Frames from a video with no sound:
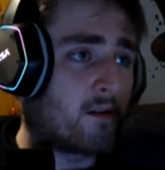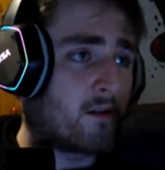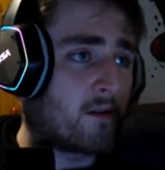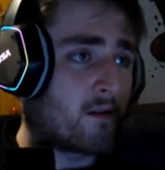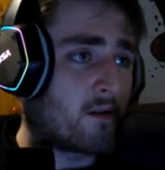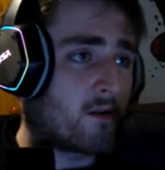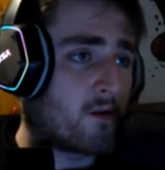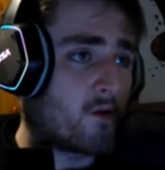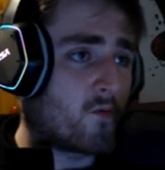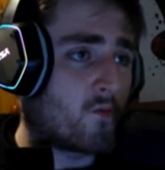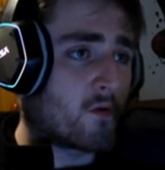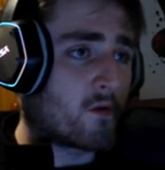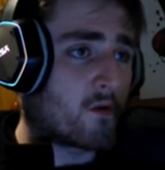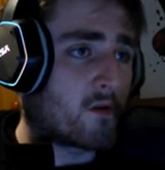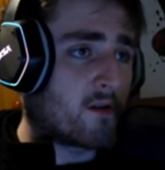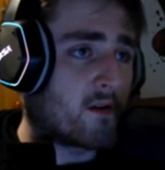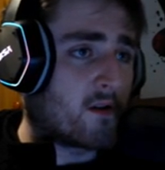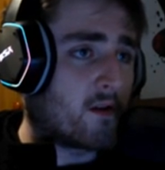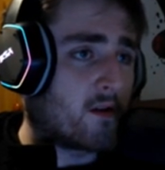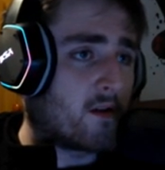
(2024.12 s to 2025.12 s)
Don't
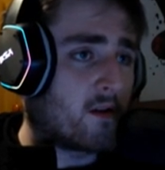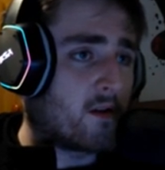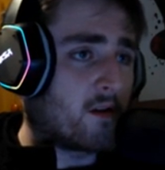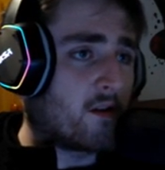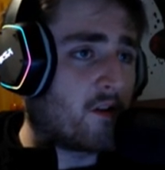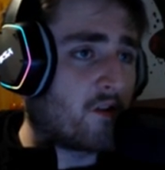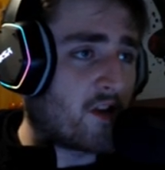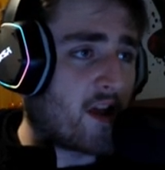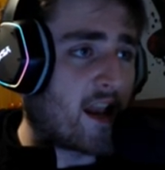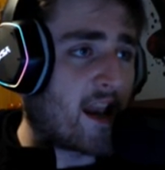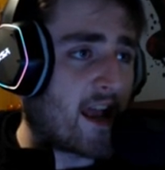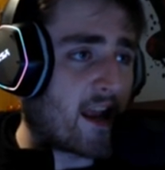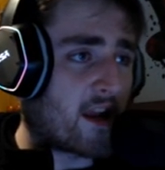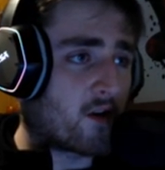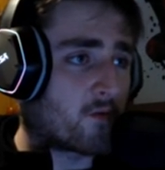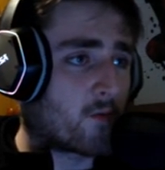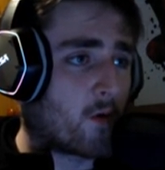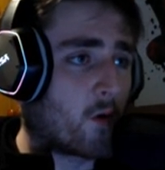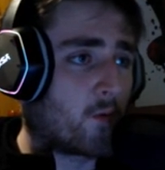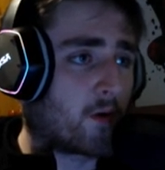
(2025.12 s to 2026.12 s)
worry. It's not like
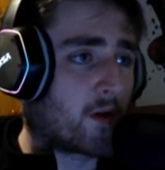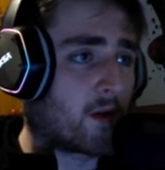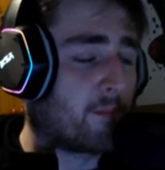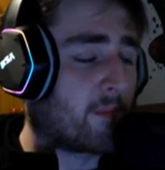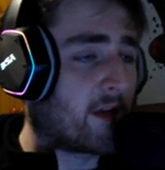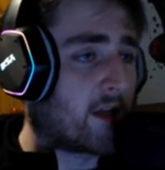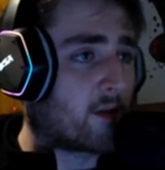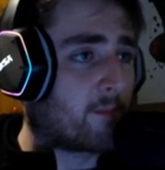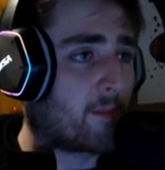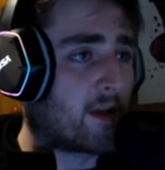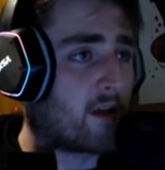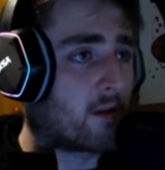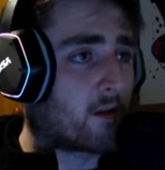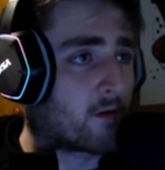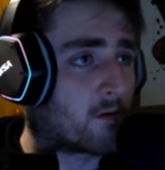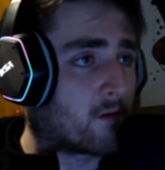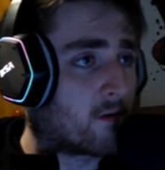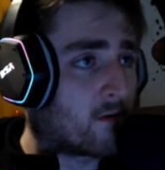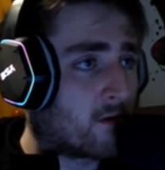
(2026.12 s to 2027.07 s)
Corolla can beat him either.